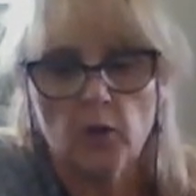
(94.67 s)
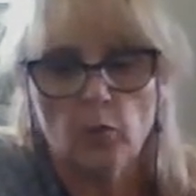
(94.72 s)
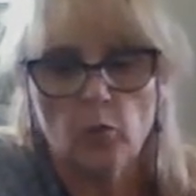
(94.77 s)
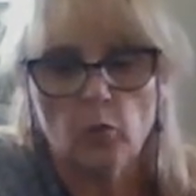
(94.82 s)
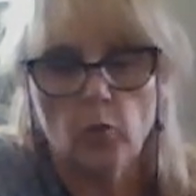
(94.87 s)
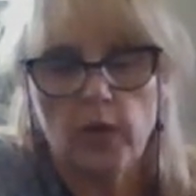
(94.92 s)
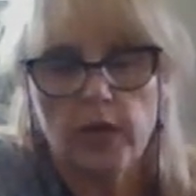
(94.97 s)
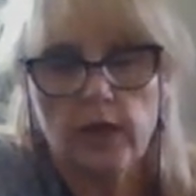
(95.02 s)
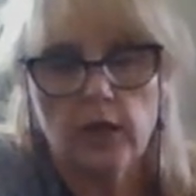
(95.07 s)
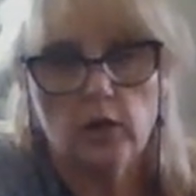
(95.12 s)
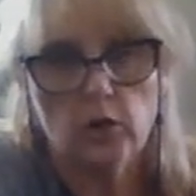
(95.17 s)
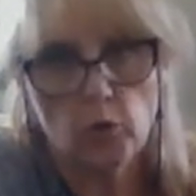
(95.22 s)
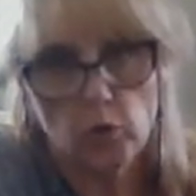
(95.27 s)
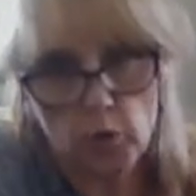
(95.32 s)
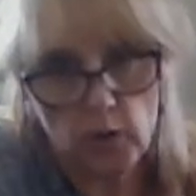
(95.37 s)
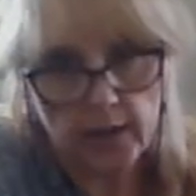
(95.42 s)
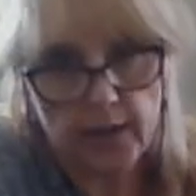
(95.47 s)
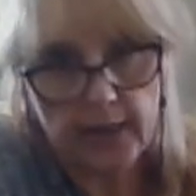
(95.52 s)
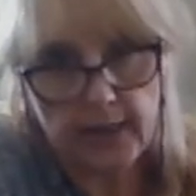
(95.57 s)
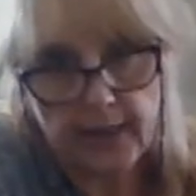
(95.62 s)
we
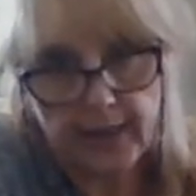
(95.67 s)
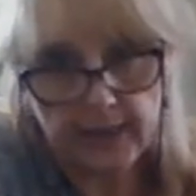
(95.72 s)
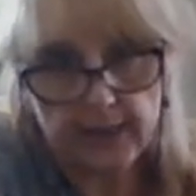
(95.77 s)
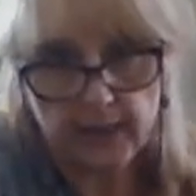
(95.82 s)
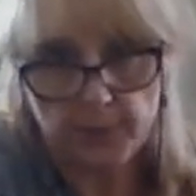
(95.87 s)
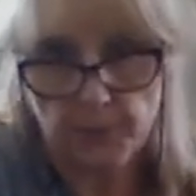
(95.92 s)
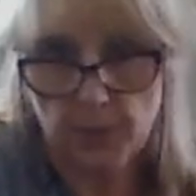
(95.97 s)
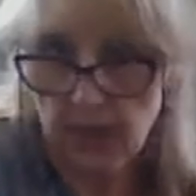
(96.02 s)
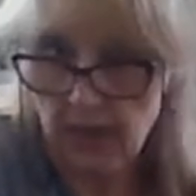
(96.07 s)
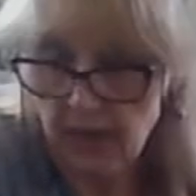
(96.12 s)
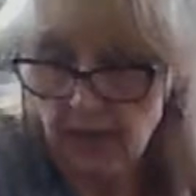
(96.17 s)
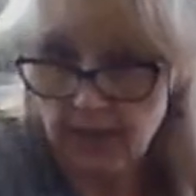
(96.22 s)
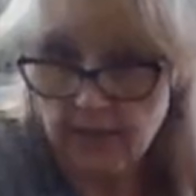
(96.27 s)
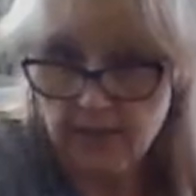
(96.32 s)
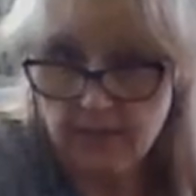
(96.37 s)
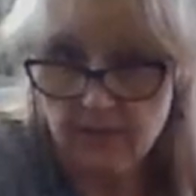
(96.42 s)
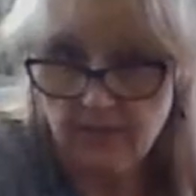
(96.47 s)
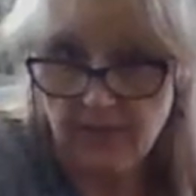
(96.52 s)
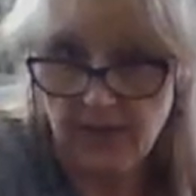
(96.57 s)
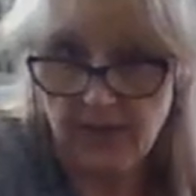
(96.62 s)
look at the
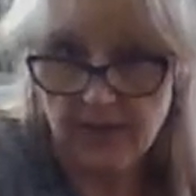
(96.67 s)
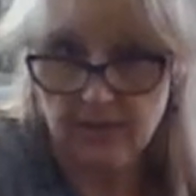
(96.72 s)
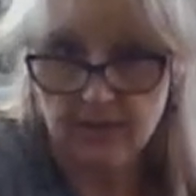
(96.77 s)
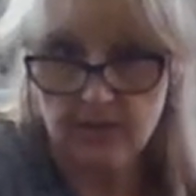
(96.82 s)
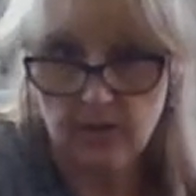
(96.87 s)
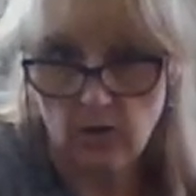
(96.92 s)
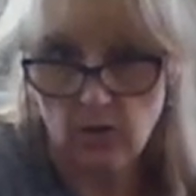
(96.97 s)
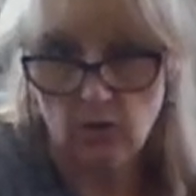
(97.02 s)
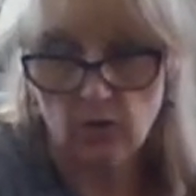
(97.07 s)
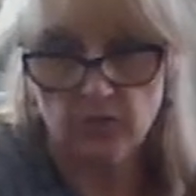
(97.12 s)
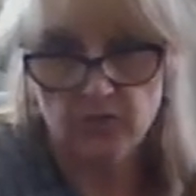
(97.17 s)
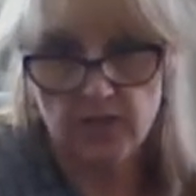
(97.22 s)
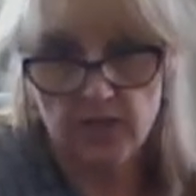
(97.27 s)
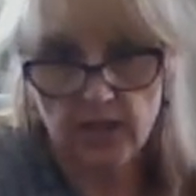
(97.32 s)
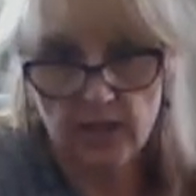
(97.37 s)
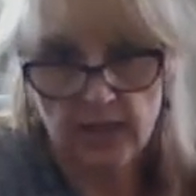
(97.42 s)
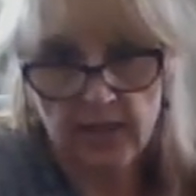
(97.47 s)
parts of ourselves that